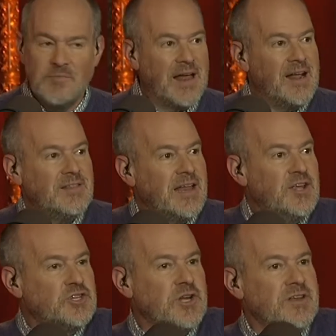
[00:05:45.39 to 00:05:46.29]
That, that
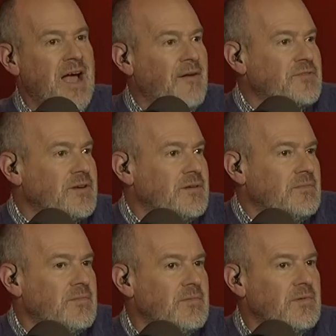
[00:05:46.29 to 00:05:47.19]
he shouldn't have
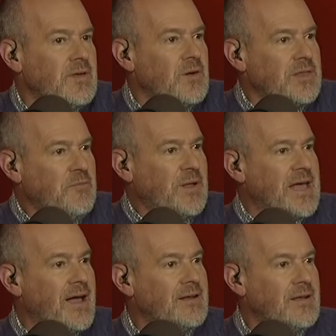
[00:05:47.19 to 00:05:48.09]
to, you know, live with
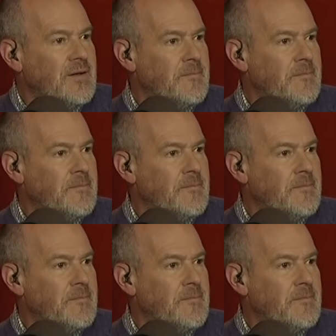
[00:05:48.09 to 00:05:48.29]
that